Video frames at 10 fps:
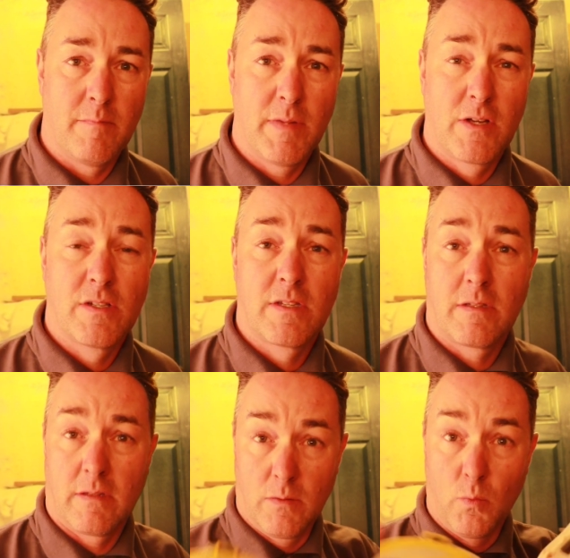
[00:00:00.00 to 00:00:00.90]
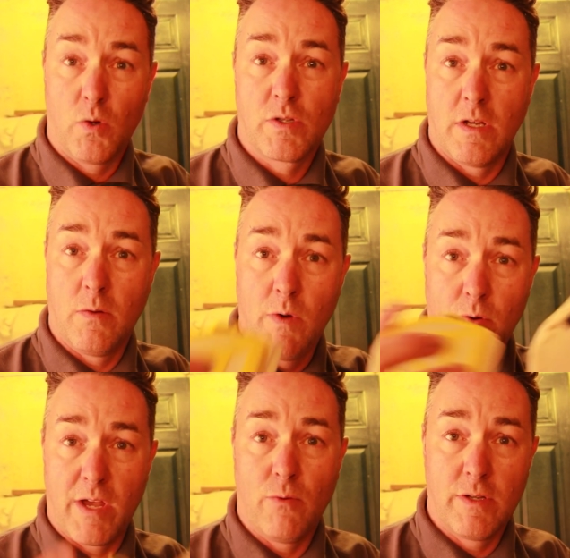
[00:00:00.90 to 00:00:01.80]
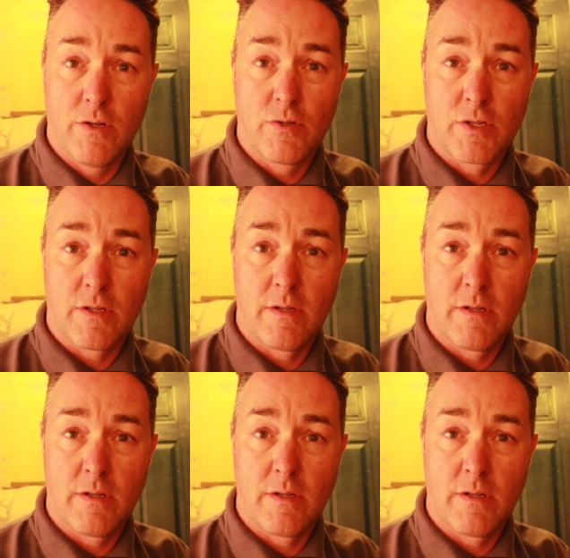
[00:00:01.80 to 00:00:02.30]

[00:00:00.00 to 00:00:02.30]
because the water will kill the dust.